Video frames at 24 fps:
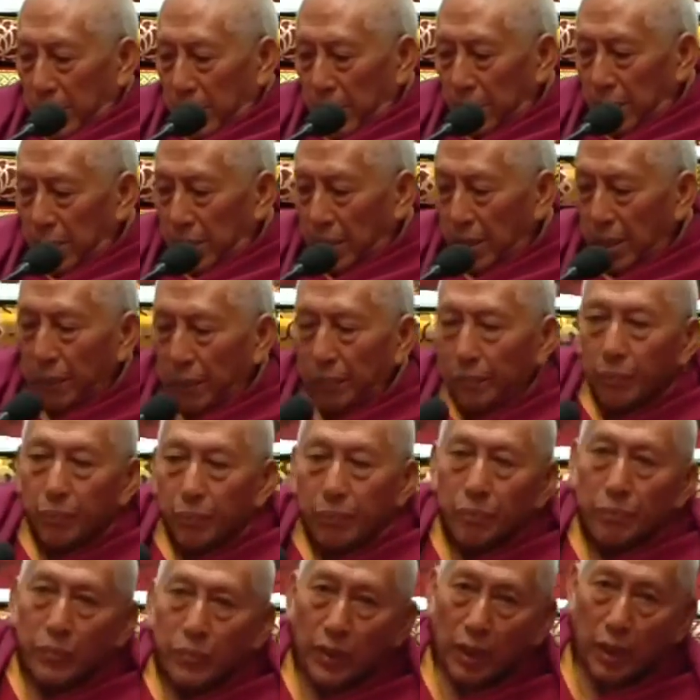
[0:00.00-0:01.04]
is
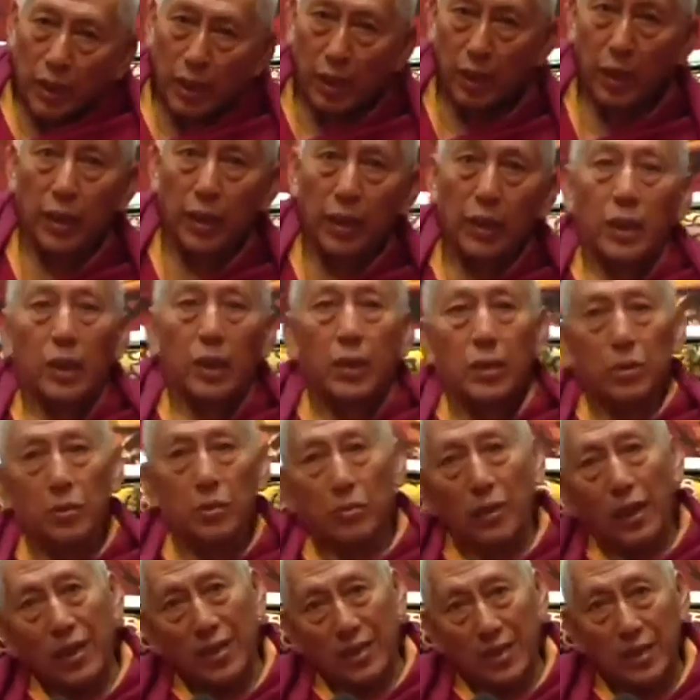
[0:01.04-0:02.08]

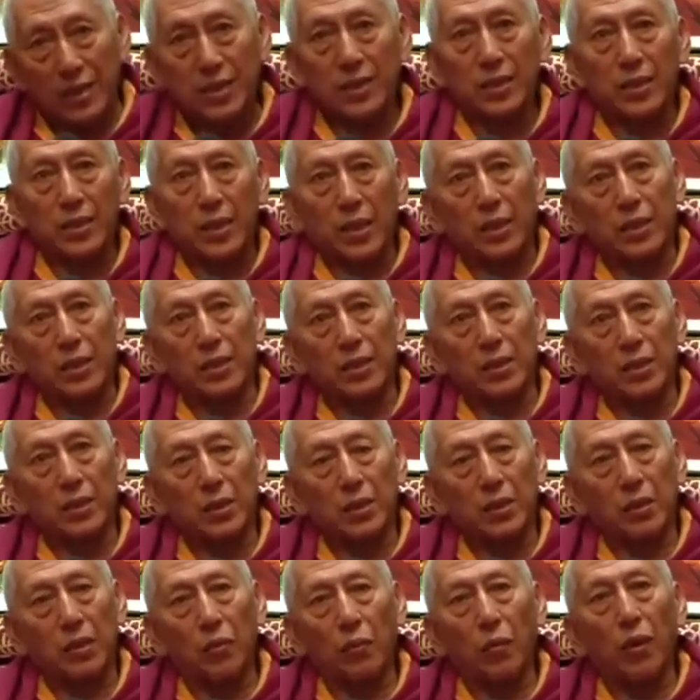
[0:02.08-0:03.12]
to understand
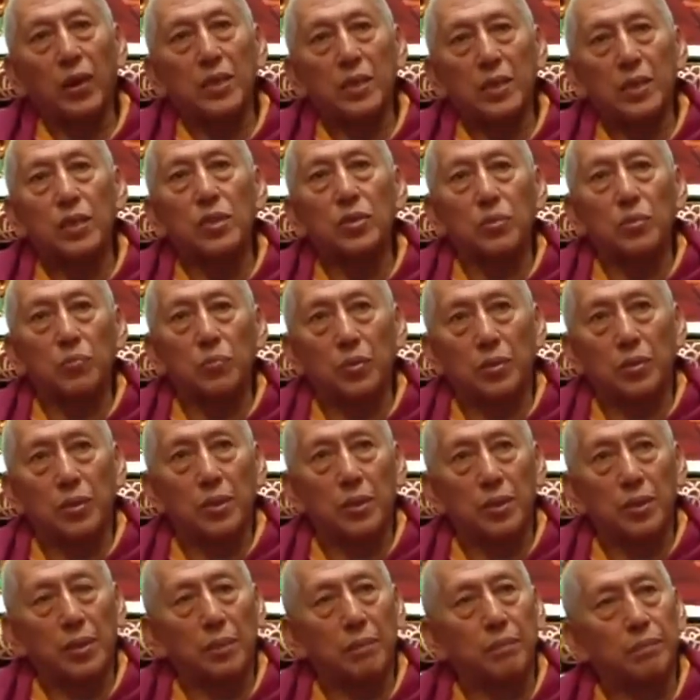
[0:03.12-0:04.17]
what is
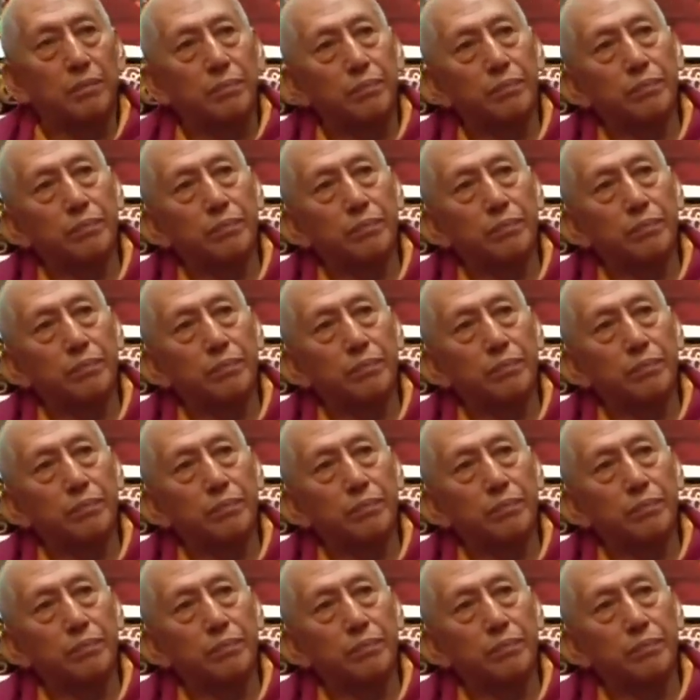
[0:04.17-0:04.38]
Buddhism.